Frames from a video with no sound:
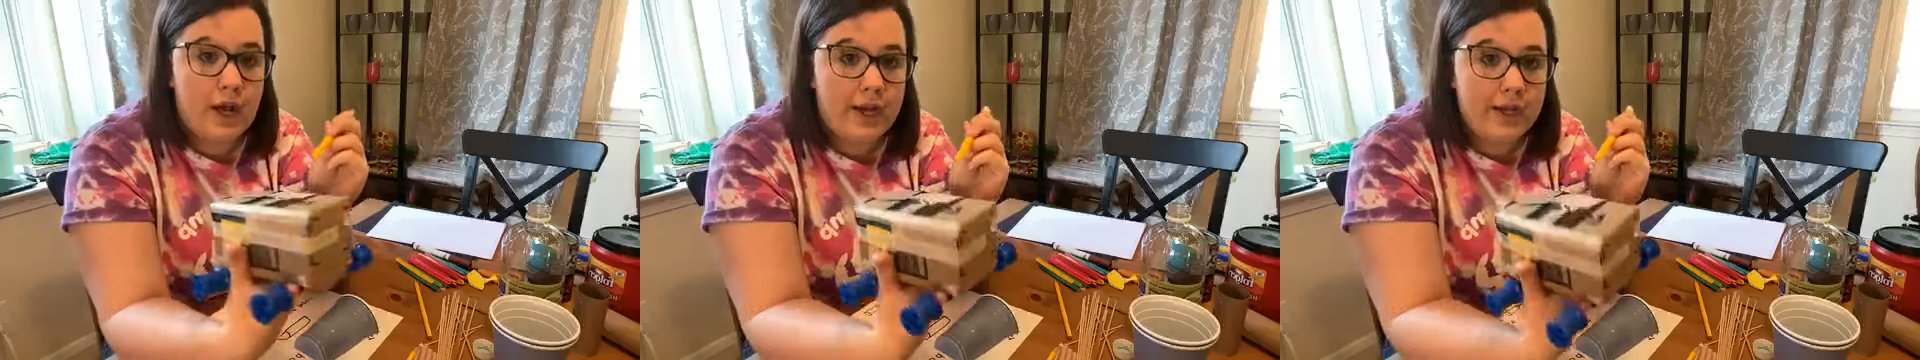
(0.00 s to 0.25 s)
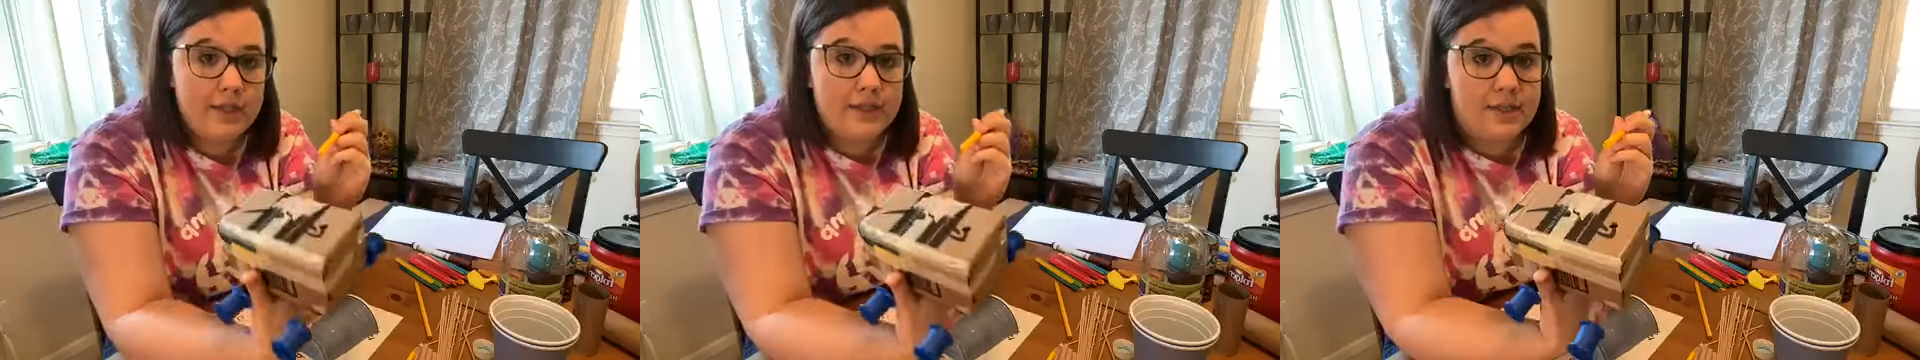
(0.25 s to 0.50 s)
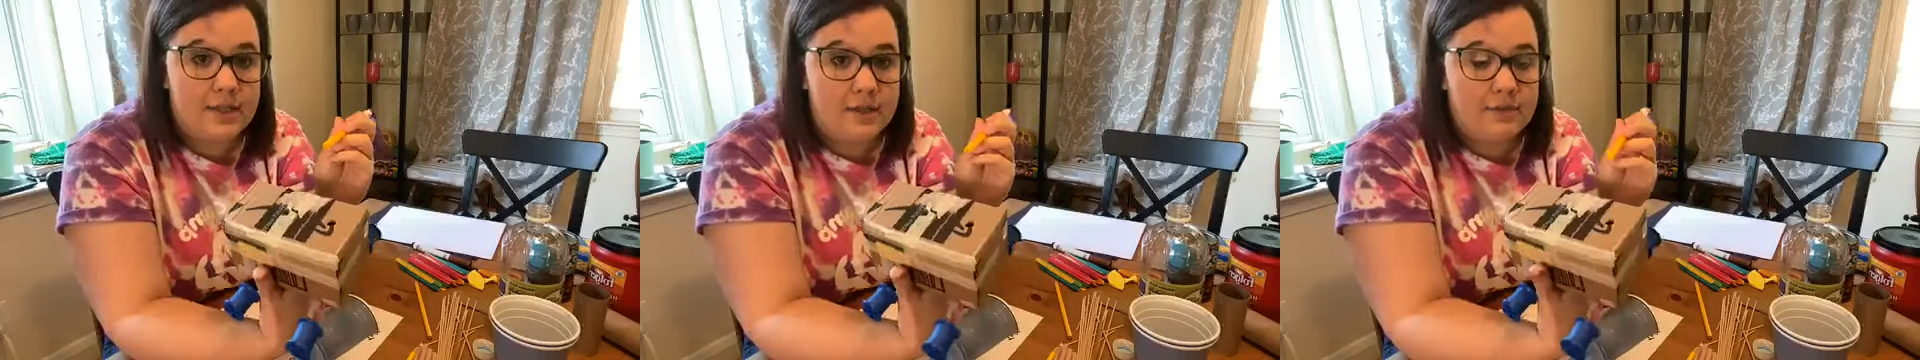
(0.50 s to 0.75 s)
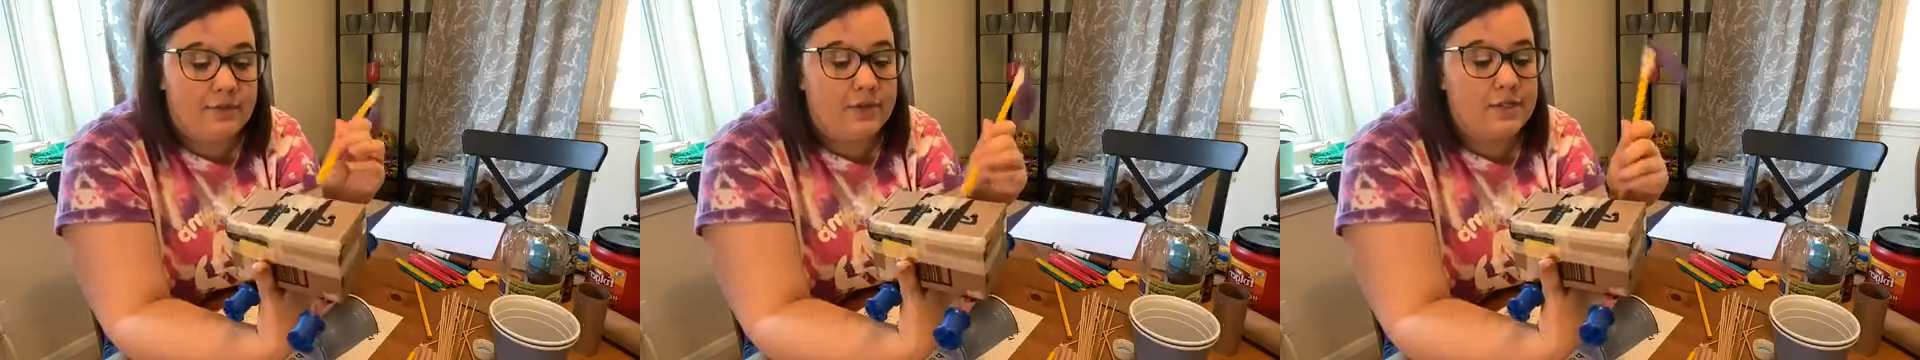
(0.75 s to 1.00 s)
I
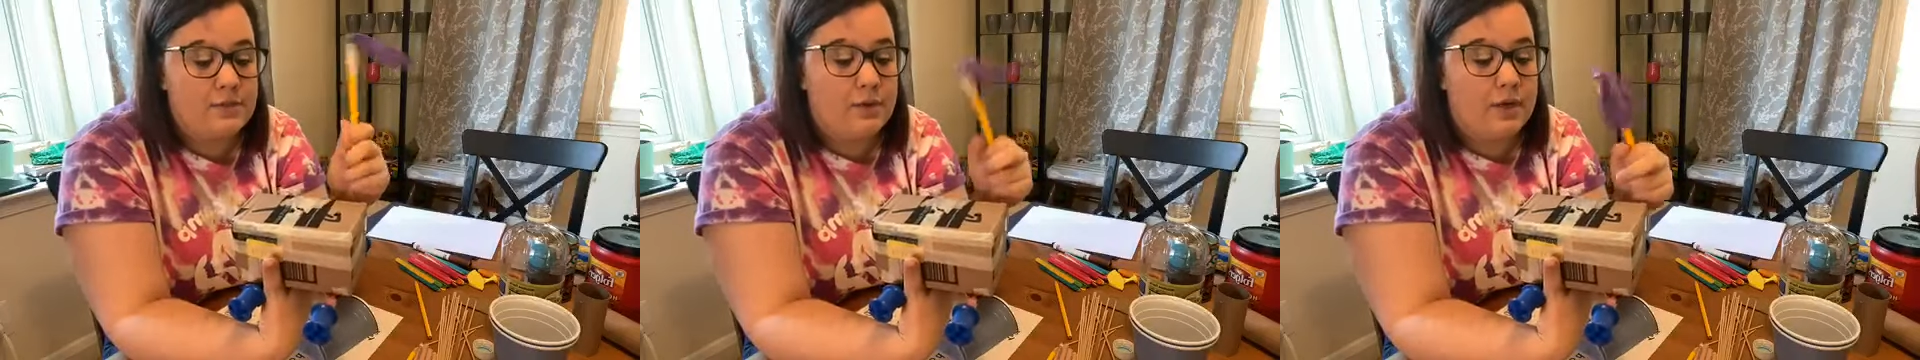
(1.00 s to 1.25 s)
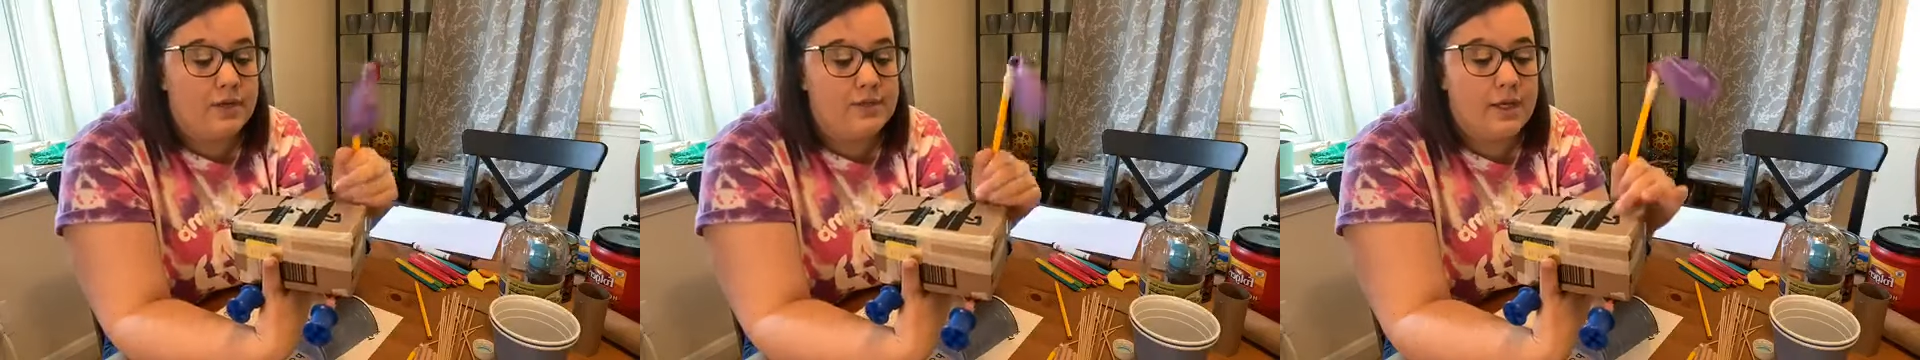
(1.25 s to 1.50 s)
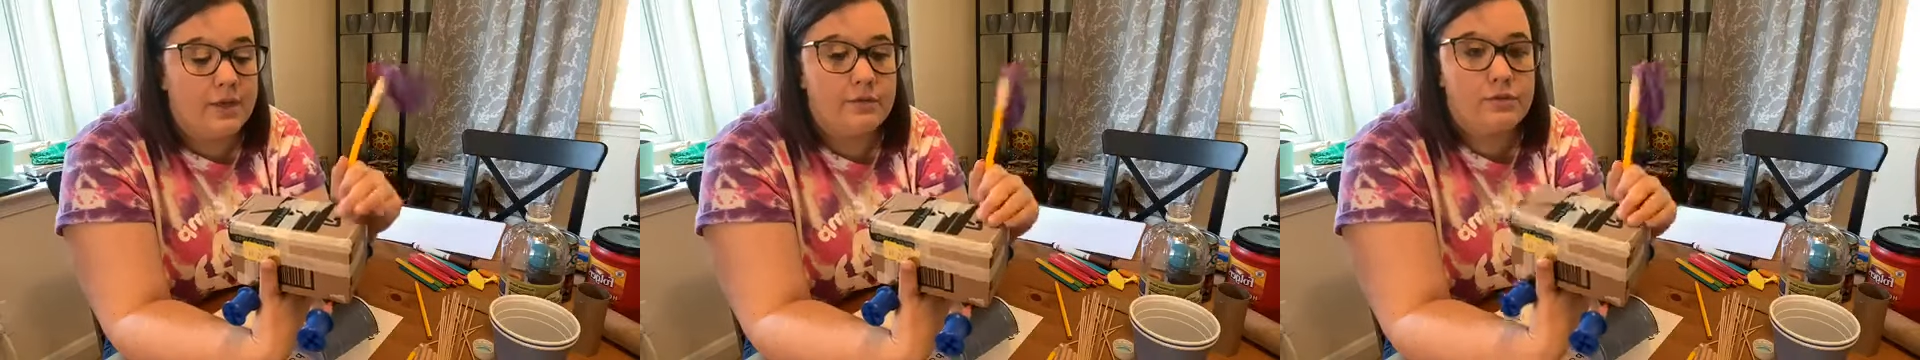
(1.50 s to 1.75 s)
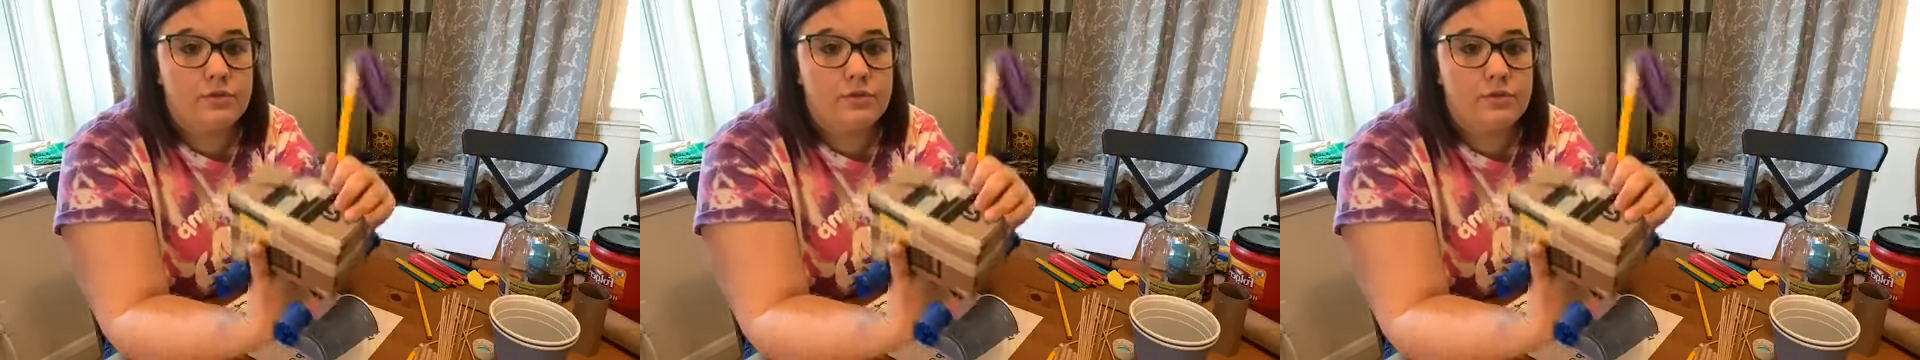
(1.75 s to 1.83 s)
did for this one is I